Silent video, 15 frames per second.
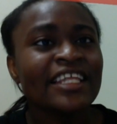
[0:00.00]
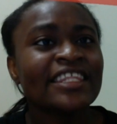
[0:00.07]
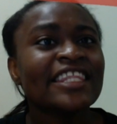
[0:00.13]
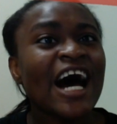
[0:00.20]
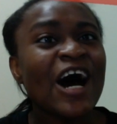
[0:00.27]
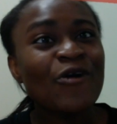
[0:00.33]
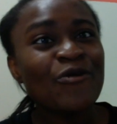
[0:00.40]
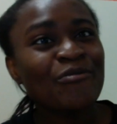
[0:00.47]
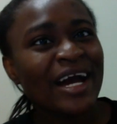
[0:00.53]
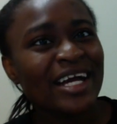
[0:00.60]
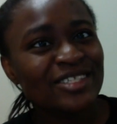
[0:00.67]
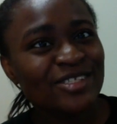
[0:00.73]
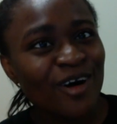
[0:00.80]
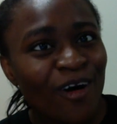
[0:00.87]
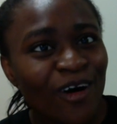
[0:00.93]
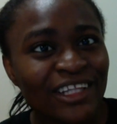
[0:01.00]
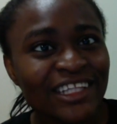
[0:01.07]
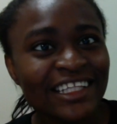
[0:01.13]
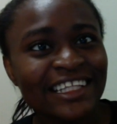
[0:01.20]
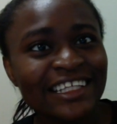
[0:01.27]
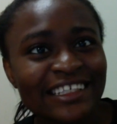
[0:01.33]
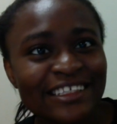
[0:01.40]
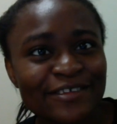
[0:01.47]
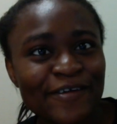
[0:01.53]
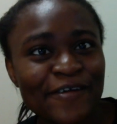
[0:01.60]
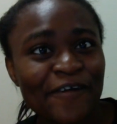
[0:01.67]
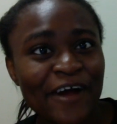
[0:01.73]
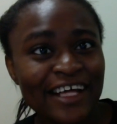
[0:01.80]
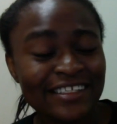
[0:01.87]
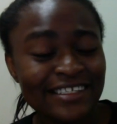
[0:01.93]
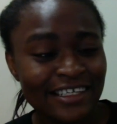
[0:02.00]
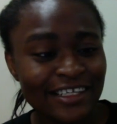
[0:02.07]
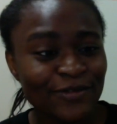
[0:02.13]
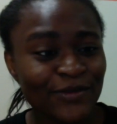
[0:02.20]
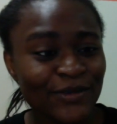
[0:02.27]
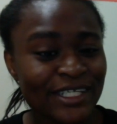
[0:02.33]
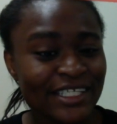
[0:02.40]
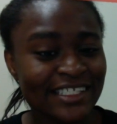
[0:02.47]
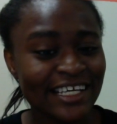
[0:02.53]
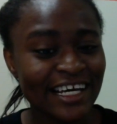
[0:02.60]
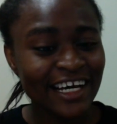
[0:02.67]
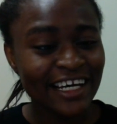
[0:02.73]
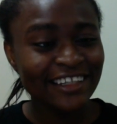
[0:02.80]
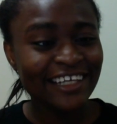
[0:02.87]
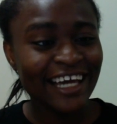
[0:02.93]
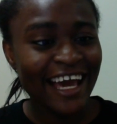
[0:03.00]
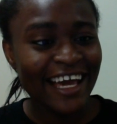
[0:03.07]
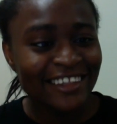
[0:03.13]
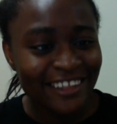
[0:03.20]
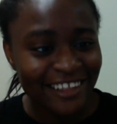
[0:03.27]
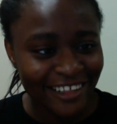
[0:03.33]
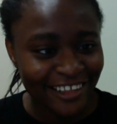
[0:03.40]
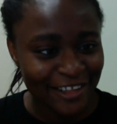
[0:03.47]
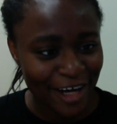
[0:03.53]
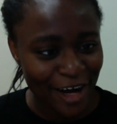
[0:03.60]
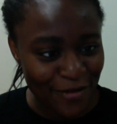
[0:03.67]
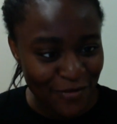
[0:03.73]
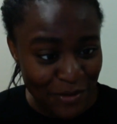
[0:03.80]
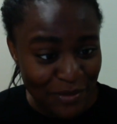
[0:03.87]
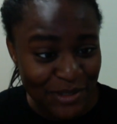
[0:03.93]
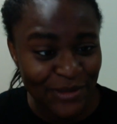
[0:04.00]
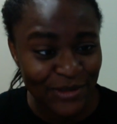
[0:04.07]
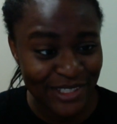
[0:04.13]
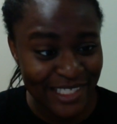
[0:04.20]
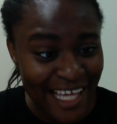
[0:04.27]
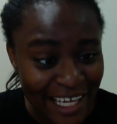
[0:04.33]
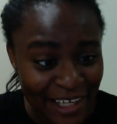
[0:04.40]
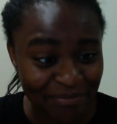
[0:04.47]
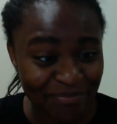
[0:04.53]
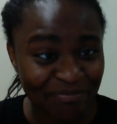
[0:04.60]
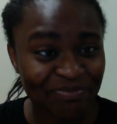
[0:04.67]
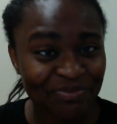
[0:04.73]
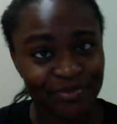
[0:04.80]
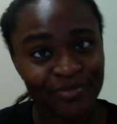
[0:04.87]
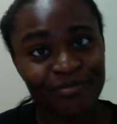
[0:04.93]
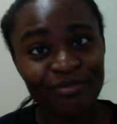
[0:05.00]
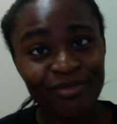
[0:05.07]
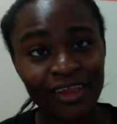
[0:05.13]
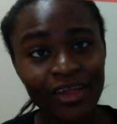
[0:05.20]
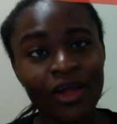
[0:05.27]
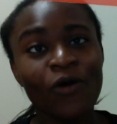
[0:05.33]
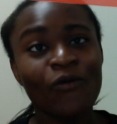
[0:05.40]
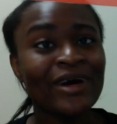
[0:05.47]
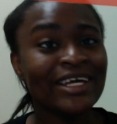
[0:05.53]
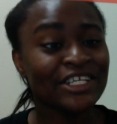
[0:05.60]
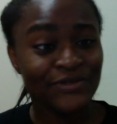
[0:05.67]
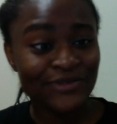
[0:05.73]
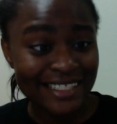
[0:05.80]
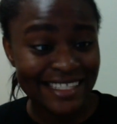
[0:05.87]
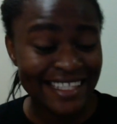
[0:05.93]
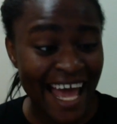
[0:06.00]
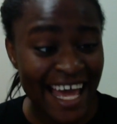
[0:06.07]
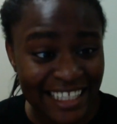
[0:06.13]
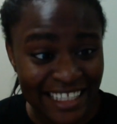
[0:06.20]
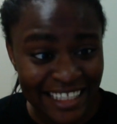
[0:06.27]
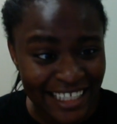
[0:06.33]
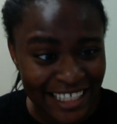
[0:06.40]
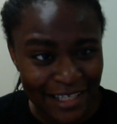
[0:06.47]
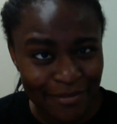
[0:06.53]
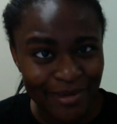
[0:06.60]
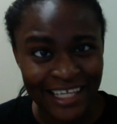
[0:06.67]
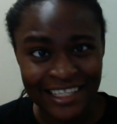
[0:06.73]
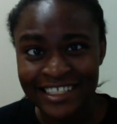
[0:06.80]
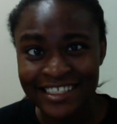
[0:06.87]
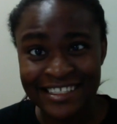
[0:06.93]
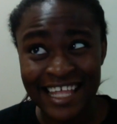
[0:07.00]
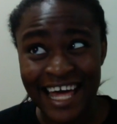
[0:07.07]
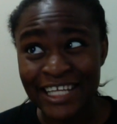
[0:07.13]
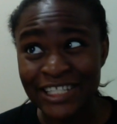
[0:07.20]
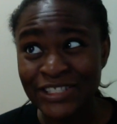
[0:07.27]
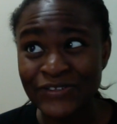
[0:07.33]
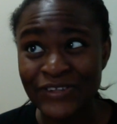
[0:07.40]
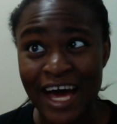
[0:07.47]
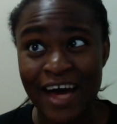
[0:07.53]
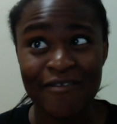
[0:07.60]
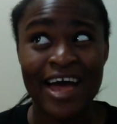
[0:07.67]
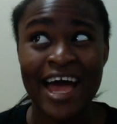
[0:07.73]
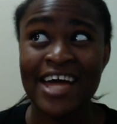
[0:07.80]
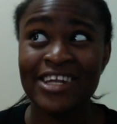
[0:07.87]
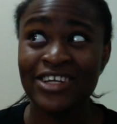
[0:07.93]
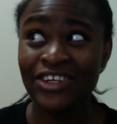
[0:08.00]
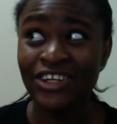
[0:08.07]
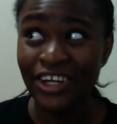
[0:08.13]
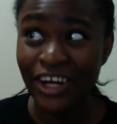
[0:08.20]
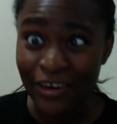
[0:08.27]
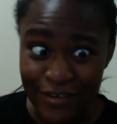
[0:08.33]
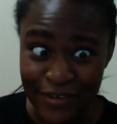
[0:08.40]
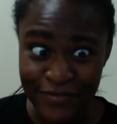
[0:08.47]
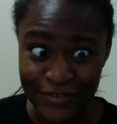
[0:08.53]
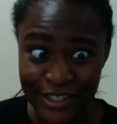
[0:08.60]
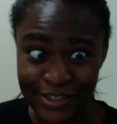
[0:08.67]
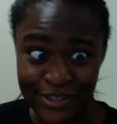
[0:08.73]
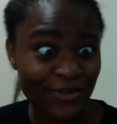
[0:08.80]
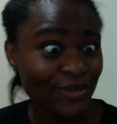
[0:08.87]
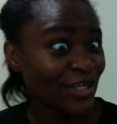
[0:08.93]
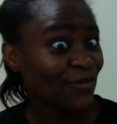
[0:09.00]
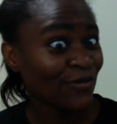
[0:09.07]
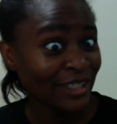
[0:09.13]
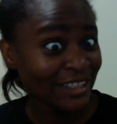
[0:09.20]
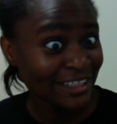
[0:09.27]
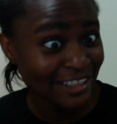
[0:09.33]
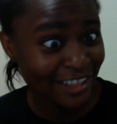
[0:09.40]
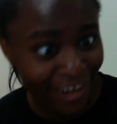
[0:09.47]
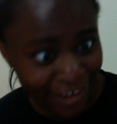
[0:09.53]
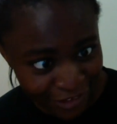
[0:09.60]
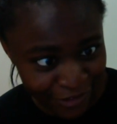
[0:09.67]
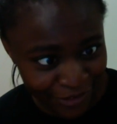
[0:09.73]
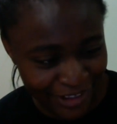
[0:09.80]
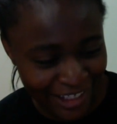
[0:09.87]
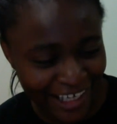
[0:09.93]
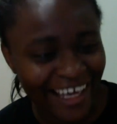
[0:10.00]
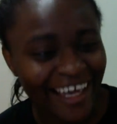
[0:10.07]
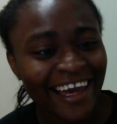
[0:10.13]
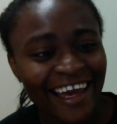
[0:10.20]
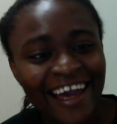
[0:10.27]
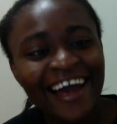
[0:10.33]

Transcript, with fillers: Now, my third least favorite scene was the ending of episode 10 when she was nagging him and he's like dude i've had enough of this okay we're done okay